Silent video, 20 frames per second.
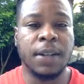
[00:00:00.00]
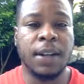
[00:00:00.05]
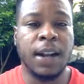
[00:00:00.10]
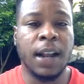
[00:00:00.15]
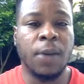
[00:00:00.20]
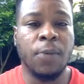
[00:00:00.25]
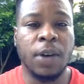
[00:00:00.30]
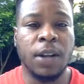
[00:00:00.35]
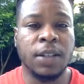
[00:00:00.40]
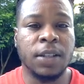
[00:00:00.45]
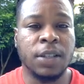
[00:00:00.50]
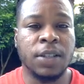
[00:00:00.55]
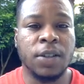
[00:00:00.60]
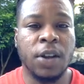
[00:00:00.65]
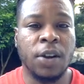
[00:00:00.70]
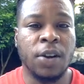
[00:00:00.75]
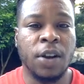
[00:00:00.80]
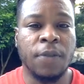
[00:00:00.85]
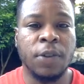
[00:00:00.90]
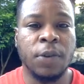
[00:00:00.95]
that I wanted to
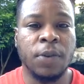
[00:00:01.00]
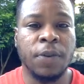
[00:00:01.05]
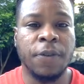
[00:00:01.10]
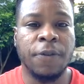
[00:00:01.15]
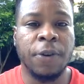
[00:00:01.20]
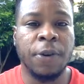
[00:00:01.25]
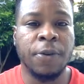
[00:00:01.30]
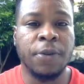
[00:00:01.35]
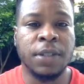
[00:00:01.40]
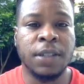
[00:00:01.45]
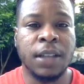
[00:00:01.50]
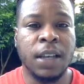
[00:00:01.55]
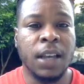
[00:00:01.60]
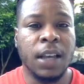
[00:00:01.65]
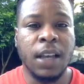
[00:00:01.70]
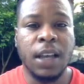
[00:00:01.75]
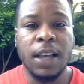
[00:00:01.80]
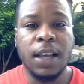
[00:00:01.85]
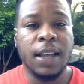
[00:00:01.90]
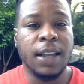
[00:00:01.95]
start off doing first.
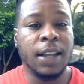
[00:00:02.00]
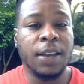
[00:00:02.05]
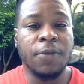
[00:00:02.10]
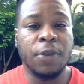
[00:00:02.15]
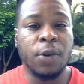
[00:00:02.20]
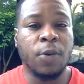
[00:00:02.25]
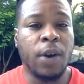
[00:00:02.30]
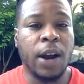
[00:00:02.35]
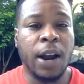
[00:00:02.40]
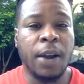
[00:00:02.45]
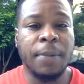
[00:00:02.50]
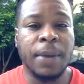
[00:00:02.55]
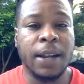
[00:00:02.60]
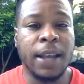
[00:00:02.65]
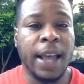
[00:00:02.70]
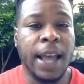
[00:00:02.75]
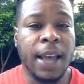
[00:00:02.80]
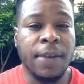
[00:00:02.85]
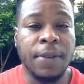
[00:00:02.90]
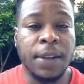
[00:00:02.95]
Didn't require me
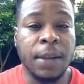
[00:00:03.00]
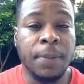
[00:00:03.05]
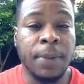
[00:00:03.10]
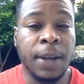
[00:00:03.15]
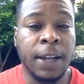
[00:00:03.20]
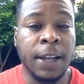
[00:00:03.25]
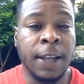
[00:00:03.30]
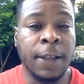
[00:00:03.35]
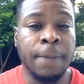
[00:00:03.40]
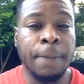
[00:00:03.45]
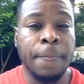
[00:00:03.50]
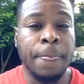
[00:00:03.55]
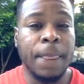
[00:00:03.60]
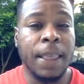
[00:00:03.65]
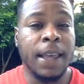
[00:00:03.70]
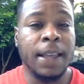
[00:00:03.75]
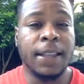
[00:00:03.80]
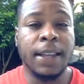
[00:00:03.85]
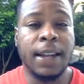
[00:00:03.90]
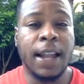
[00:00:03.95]
to have any money.
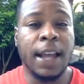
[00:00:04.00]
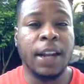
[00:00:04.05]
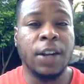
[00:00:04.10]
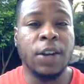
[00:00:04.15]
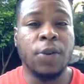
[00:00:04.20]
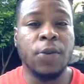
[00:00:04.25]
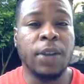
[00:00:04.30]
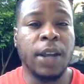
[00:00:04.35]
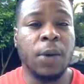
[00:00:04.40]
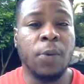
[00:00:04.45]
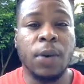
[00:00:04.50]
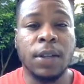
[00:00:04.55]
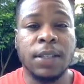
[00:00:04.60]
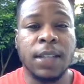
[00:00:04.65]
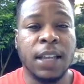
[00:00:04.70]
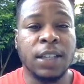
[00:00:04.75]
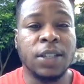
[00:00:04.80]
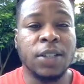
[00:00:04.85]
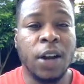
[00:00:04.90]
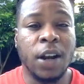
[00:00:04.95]
And then I knew that
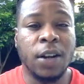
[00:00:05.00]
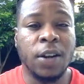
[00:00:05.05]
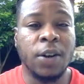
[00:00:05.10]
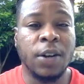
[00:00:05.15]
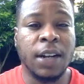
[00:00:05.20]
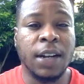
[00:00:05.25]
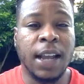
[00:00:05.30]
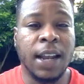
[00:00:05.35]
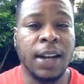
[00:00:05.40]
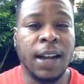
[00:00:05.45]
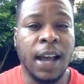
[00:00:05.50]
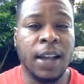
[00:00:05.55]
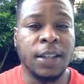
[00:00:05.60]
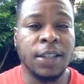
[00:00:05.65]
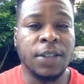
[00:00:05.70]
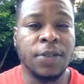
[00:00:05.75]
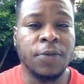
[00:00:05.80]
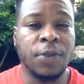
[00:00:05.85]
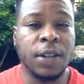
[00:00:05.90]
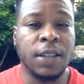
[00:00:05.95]
once I start learning that
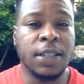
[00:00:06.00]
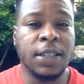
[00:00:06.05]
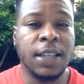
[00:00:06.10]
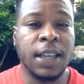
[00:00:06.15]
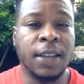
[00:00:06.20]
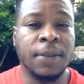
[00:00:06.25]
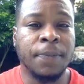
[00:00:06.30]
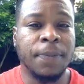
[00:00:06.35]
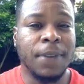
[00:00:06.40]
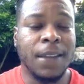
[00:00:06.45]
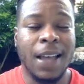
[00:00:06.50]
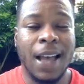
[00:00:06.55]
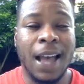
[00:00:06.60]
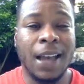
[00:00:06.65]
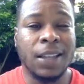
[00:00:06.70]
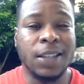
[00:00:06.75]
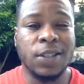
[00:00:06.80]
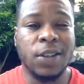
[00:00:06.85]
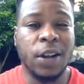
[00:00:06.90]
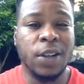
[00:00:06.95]
knowledge in real estate,
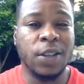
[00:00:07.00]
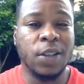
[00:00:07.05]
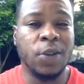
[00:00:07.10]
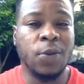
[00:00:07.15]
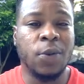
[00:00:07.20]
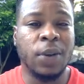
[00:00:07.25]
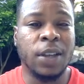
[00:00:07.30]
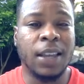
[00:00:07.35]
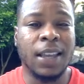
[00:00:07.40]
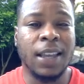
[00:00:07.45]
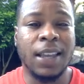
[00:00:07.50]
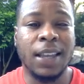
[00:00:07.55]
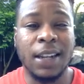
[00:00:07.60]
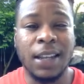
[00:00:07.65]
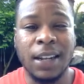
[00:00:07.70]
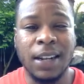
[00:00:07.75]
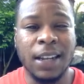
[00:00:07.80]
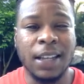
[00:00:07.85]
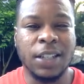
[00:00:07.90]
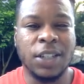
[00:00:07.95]
I could start doing
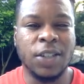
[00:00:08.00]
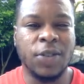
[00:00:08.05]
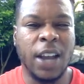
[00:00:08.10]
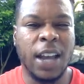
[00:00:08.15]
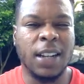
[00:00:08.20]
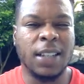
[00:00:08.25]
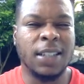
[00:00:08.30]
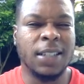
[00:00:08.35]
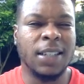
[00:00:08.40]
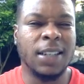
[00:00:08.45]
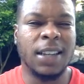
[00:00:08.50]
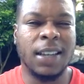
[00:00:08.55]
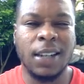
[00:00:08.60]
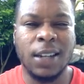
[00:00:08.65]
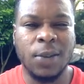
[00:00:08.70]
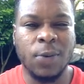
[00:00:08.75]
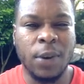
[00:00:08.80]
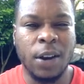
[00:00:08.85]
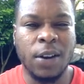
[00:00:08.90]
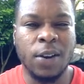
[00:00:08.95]
any niche strategy
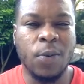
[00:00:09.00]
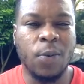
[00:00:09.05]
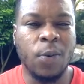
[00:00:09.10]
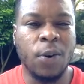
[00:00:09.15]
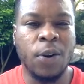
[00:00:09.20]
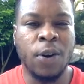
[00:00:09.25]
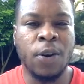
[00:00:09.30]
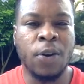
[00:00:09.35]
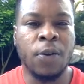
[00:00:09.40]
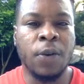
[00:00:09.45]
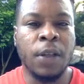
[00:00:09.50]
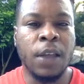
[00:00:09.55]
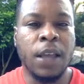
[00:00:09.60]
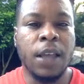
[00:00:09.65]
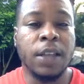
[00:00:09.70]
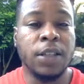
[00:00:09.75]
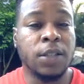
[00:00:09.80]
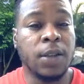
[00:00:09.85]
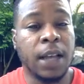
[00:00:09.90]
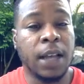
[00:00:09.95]
anywhere in the world.
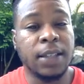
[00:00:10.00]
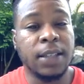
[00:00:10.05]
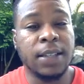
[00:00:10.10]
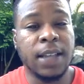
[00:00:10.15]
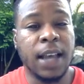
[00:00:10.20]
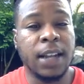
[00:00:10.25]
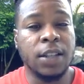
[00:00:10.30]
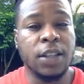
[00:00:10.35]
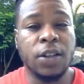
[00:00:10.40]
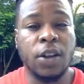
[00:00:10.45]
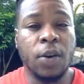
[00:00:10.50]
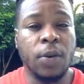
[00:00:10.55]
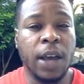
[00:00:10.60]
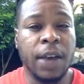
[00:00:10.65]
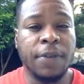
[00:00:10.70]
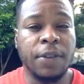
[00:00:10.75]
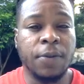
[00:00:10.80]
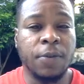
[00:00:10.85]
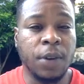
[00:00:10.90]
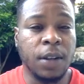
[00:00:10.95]
And so I decided to go
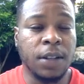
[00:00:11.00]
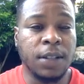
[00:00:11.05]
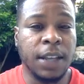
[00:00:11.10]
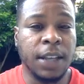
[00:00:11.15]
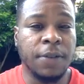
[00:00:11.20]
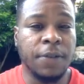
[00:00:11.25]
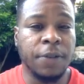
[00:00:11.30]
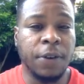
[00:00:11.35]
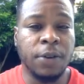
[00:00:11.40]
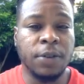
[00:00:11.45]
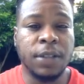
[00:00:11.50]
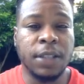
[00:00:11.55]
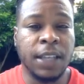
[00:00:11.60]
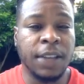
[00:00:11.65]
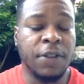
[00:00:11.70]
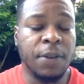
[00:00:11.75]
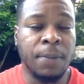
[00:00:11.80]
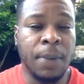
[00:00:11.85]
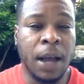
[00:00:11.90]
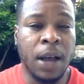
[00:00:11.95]
after real estate first,
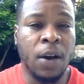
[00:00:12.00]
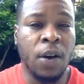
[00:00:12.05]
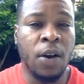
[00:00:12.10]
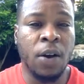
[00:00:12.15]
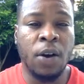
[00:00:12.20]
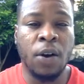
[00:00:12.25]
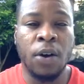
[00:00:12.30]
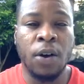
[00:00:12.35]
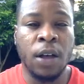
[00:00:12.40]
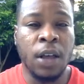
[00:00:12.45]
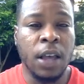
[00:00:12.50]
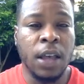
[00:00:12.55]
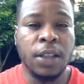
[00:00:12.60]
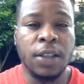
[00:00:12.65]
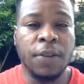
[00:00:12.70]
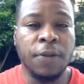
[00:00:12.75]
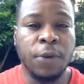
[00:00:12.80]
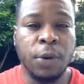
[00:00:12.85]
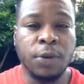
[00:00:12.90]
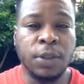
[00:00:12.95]
give it my all,
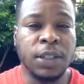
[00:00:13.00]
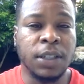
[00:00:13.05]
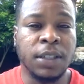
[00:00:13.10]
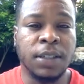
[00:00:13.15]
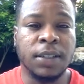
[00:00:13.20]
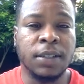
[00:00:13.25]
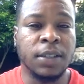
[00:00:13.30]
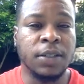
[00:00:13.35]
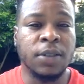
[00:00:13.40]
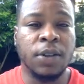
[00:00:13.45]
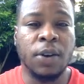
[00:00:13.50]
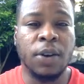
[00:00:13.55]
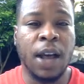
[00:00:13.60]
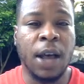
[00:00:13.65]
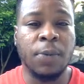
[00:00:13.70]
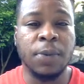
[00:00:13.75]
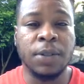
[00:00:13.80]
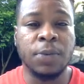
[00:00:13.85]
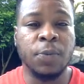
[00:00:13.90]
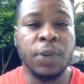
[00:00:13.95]
devotion. You know,
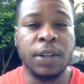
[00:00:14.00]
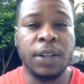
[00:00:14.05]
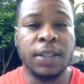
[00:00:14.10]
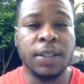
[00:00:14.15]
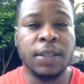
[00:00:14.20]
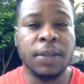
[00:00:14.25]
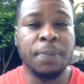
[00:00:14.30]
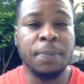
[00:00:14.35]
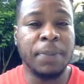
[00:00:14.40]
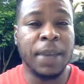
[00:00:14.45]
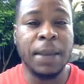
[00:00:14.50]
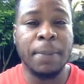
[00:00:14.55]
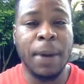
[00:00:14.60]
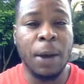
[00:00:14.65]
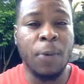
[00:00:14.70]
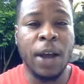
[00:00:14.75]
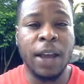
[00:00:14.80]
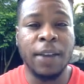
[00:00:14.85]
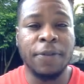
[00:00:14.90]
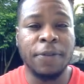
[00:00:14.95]
I was willing to, me and my
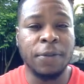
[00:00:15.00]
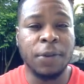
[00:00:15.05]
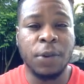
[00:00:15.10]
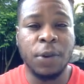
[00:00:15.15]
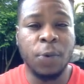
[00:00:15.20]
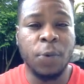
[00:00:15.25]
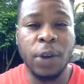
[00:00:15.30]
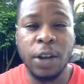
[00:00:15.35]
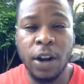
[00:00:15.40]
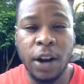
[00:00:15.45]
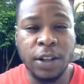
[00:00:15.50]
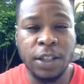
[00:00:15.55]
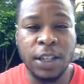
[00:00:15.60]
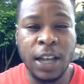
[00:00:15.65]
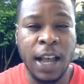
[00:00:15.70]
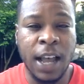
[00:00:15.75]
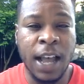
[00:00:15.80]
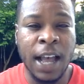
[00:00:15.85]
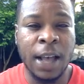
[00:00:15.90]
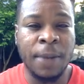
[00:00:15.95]
wife quit our
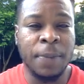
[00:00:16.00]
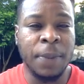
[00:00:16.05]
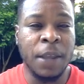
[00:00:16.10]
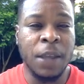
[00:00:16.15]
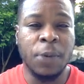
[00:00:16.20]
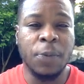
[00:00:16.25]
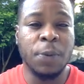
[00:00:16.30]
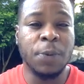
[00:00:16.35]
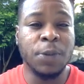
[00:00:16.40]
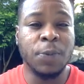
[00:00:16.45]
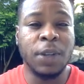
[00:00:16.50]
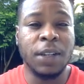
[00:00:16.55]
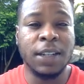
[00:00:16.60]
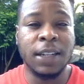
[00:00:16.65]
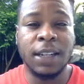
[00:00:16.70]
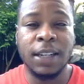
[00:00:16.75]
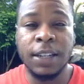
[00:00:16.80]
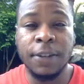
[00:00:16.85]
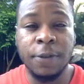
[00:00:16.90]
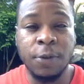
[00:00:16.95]
job. We was willing
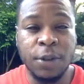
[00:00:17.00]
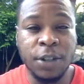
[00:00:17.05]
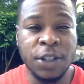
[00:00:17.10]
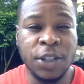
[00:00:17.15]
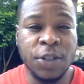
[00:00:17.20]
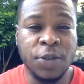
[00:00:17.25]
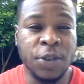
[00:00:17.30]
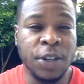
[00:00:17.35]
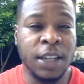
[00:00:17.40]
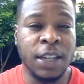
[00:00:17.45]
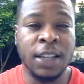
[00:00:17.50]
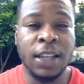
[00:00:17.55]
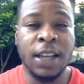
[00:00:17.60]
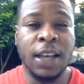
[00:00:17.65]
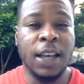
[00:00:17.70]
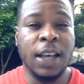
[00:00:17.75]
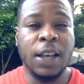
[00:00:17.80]
to live on the street.